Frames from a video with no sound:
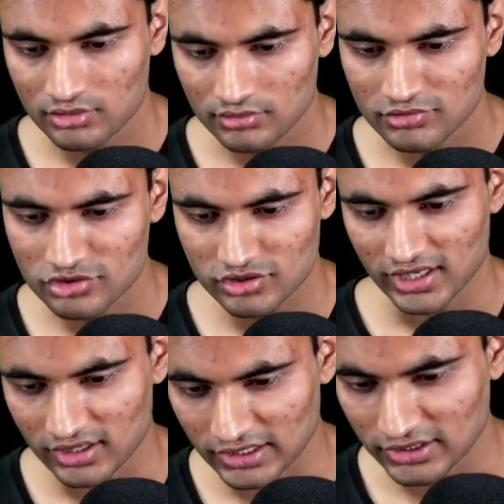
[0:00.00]
So yeah,
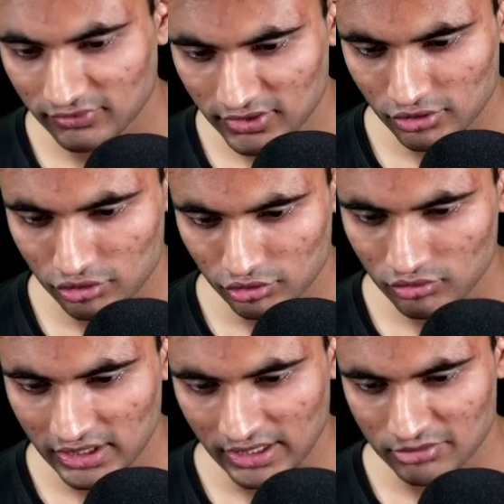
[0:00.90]
I think we are good to go.
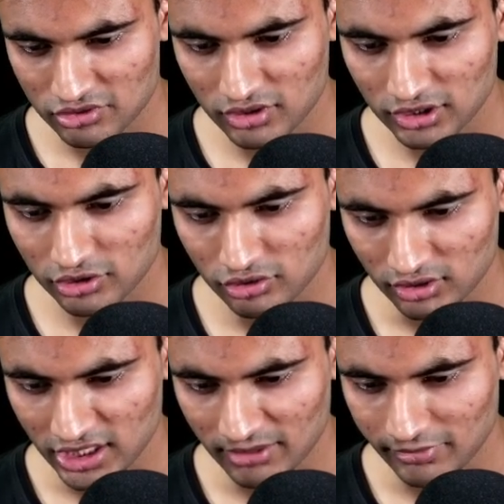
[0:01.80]
Now I'm just going to click on
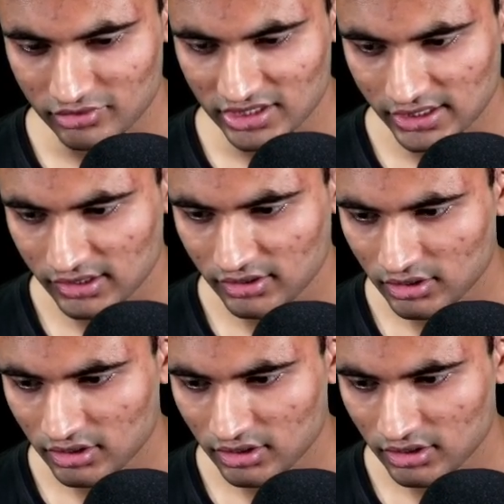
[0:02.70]
take me to second.